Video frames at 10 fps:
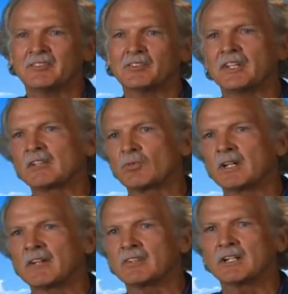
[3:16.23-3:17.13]
So that's
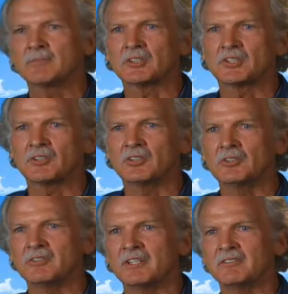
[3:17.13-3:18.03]
where I've come to
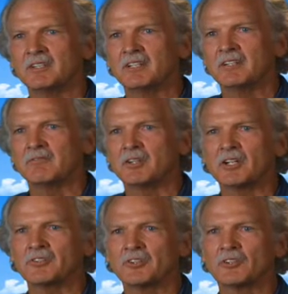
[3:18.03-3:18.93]
conclude that
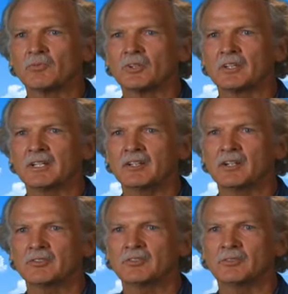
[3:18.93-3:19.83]
volunteer work can
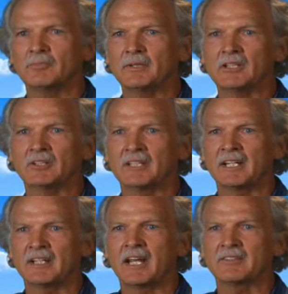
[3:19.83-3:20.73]
also be looked
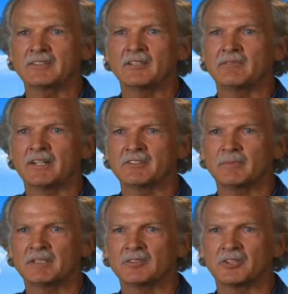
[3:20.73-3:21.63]
at as an
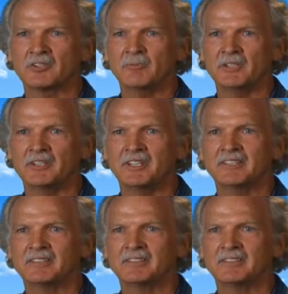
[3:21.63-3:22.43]
investment in our community.